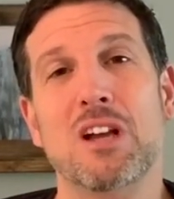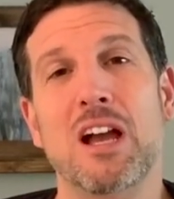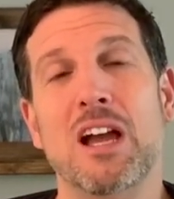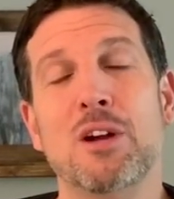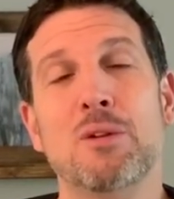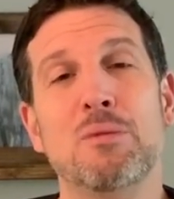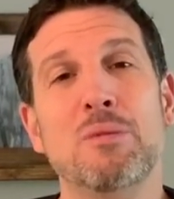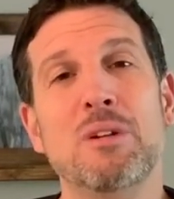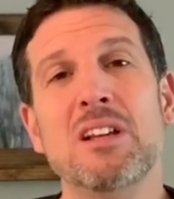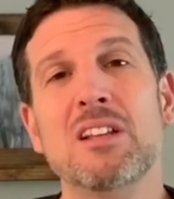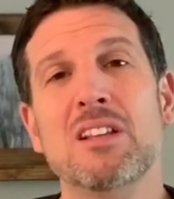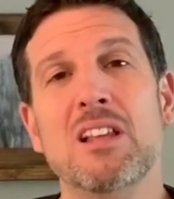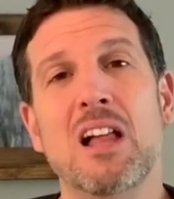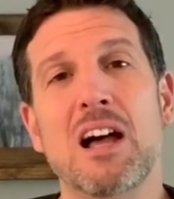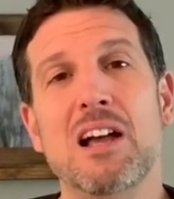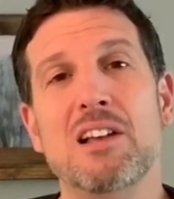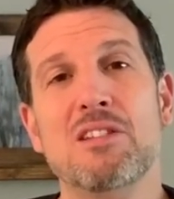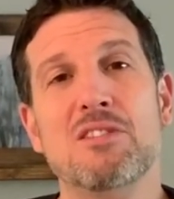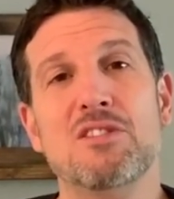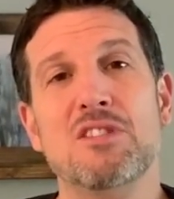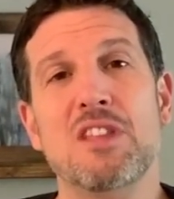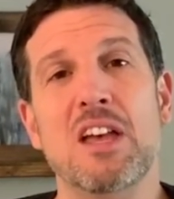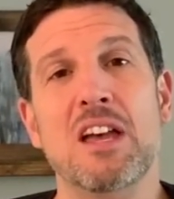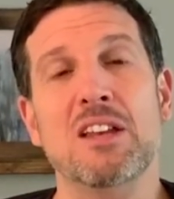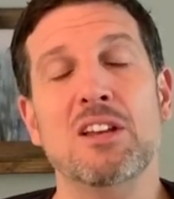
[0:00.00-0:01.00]
I
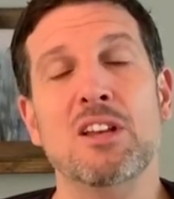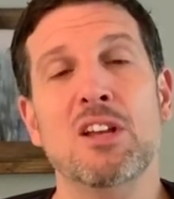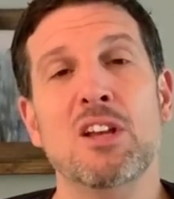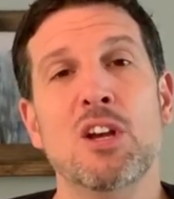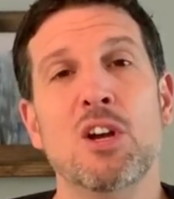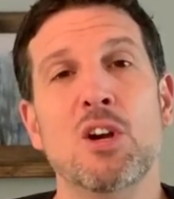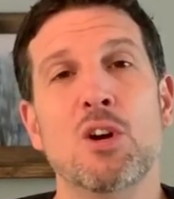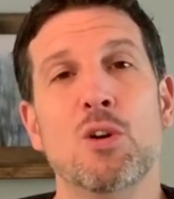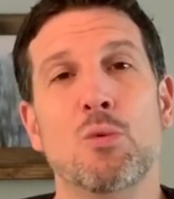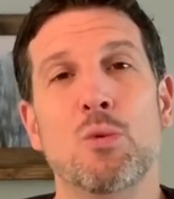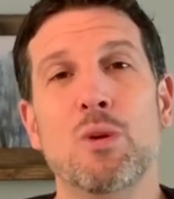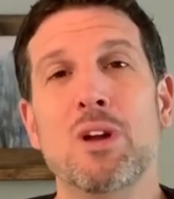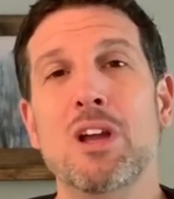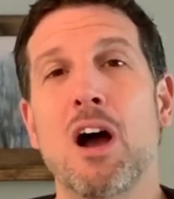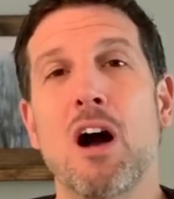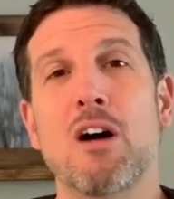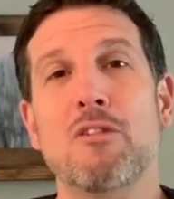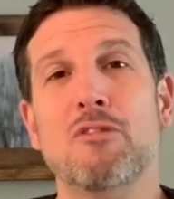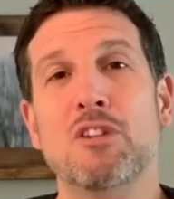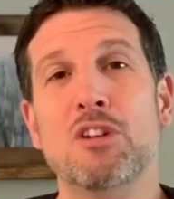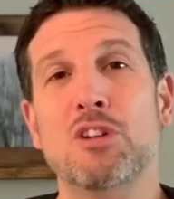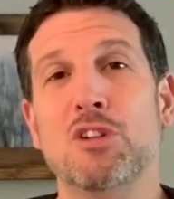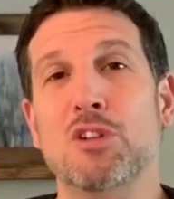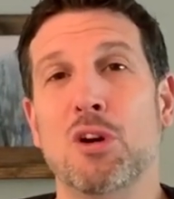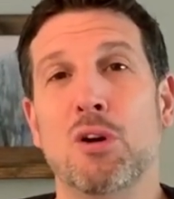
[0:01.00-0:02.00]
realize that we
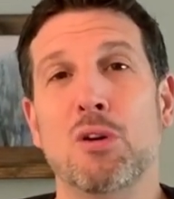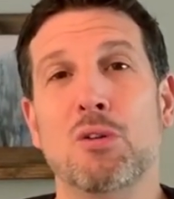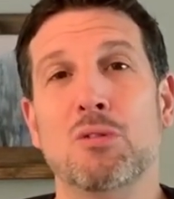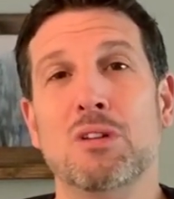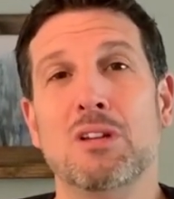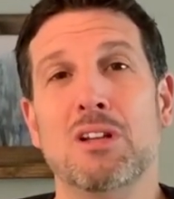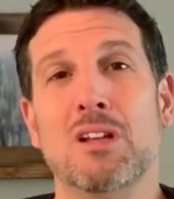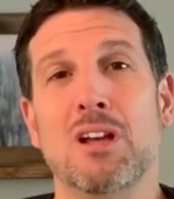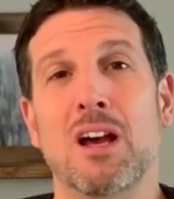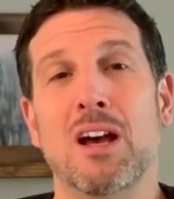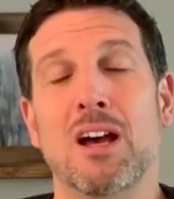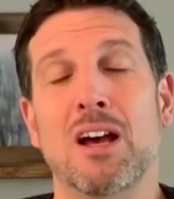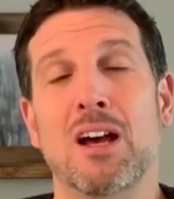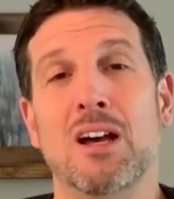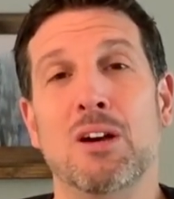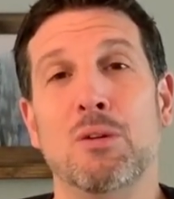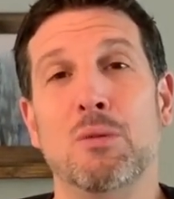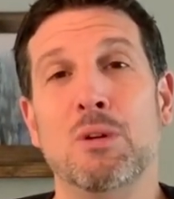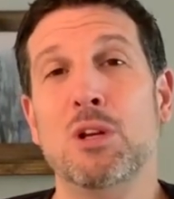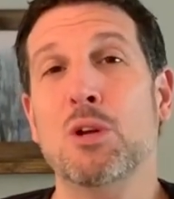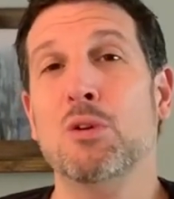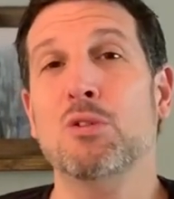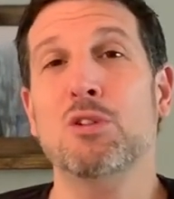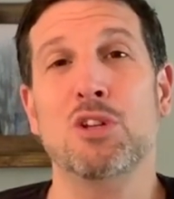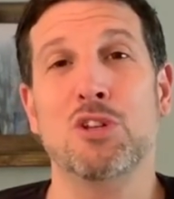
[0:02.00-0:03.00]
often
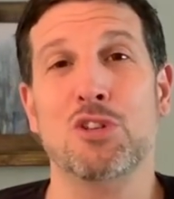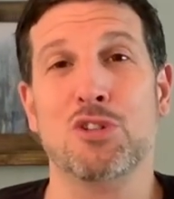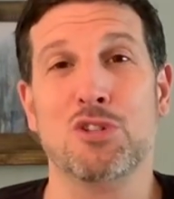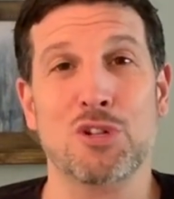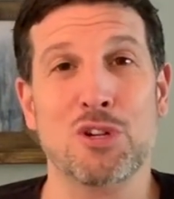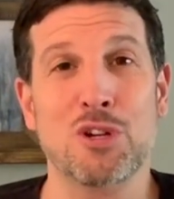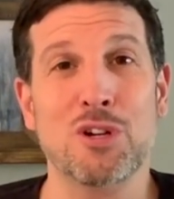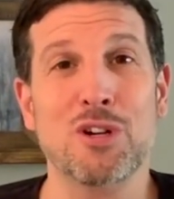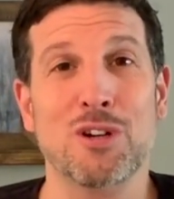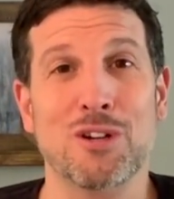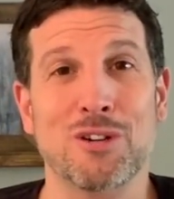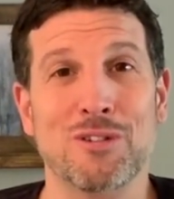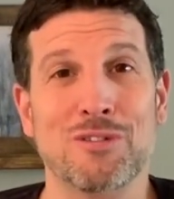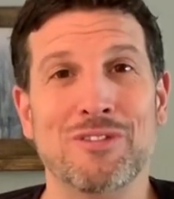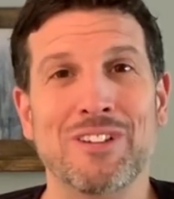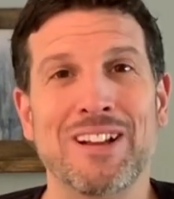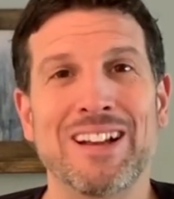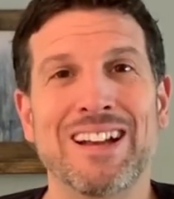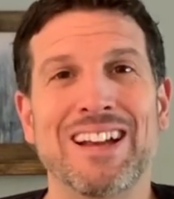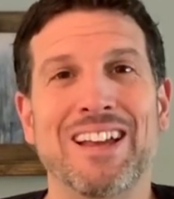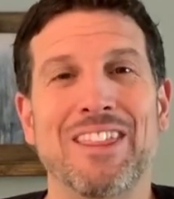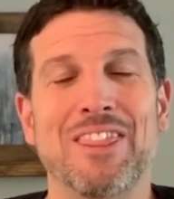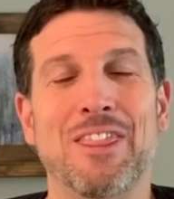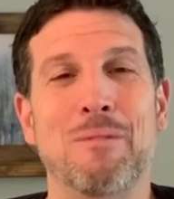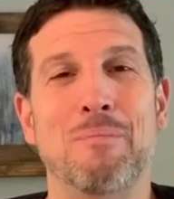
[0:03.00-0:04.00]
don't deserve
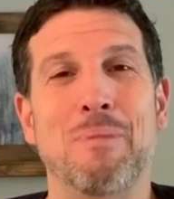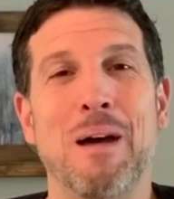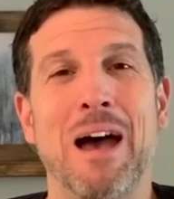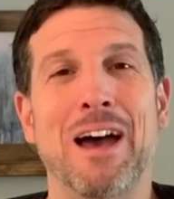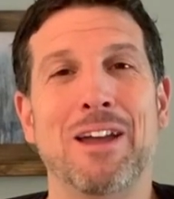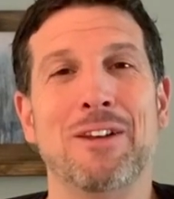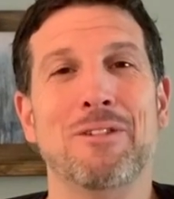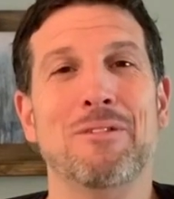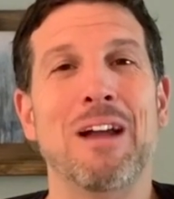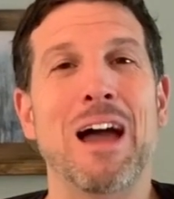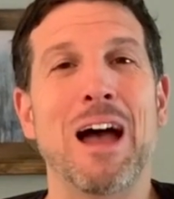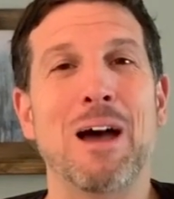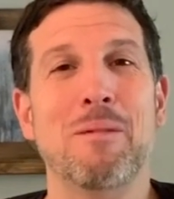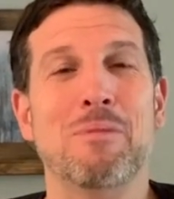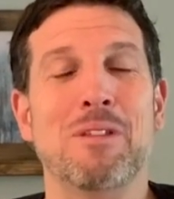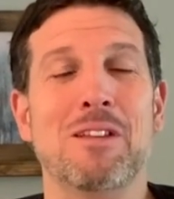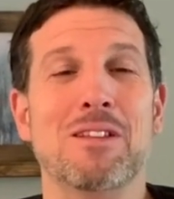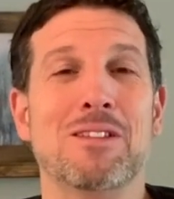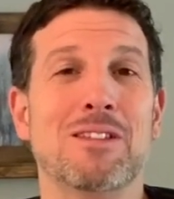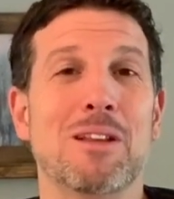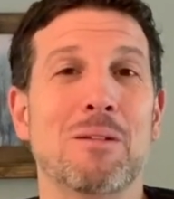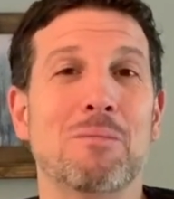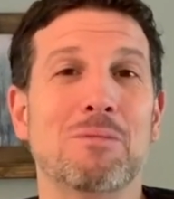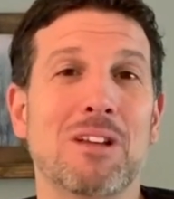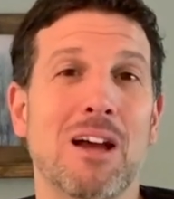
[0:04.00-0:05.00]
the bad rap that
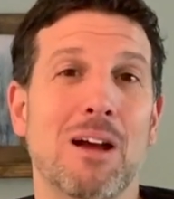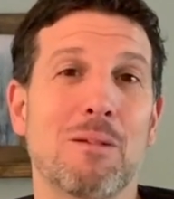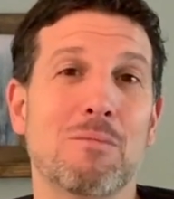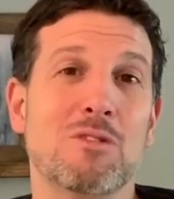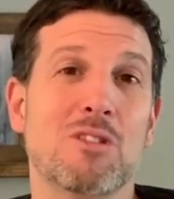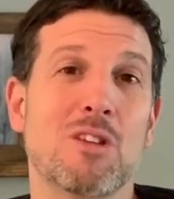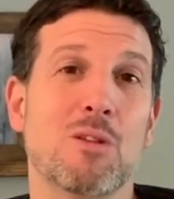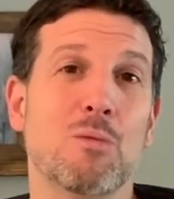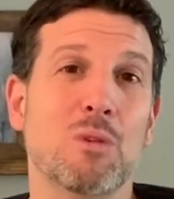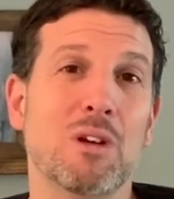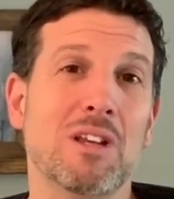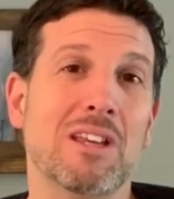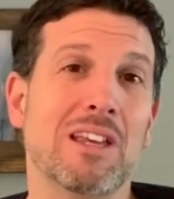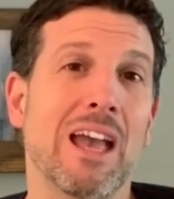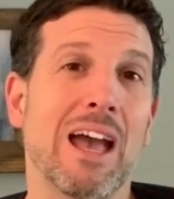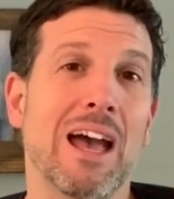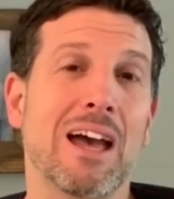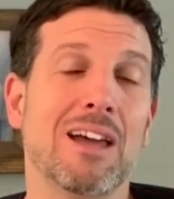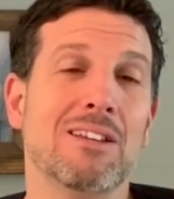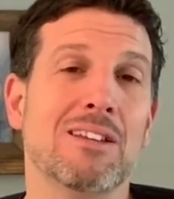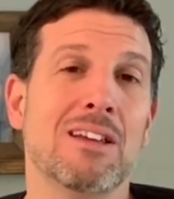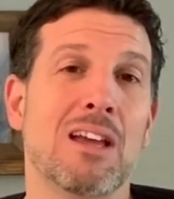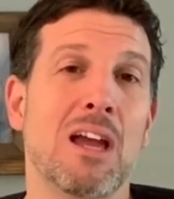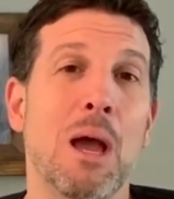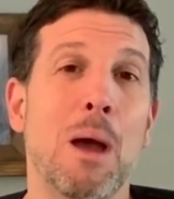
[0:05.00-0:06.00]
sometimes that we
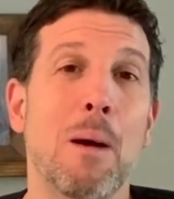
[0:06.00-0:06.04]
get.